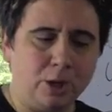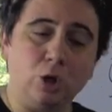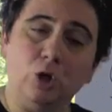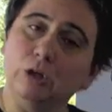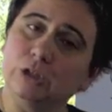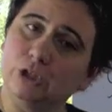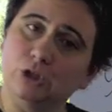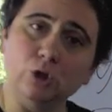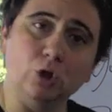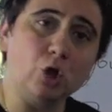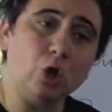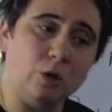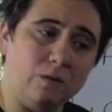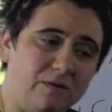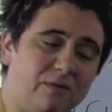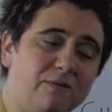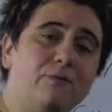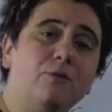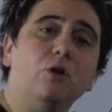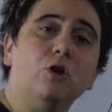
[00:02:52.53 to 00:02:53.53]
you're still going to
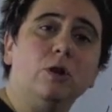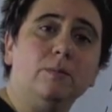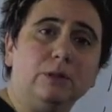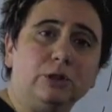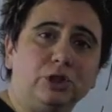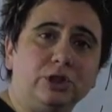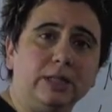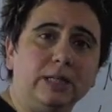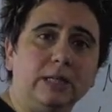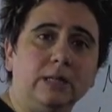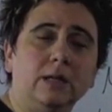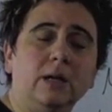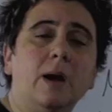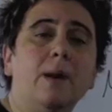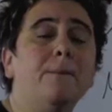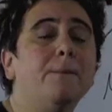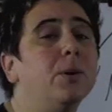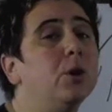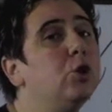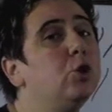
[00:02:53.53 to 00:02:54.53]
fill the machine,
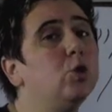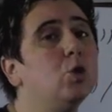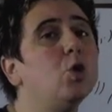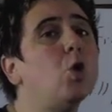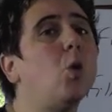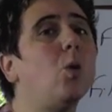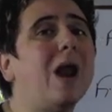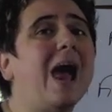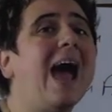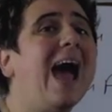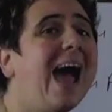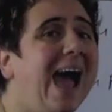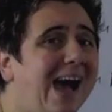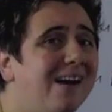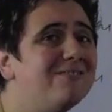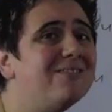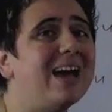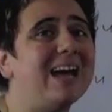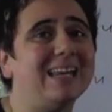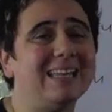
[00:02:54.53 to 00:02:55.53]
but you don't
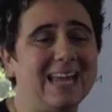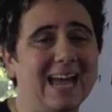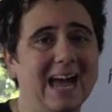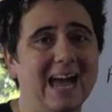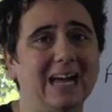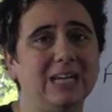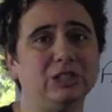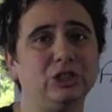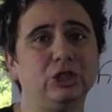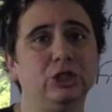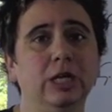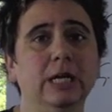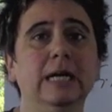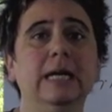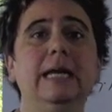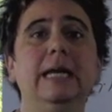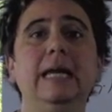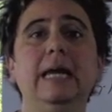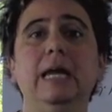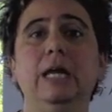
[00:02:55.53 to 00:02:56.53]
have that cash
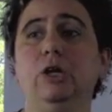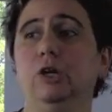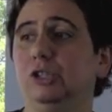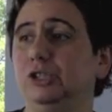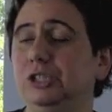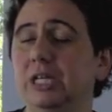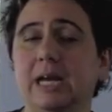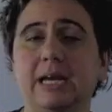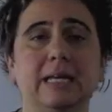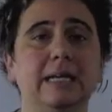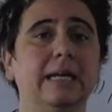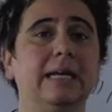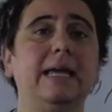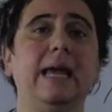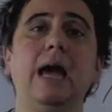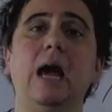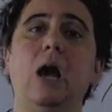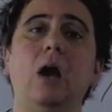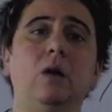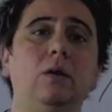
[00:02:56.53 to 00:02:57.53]
in your checking
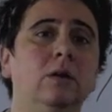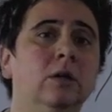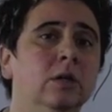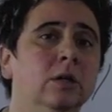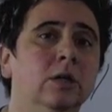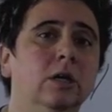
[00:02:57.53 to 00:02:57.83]
account,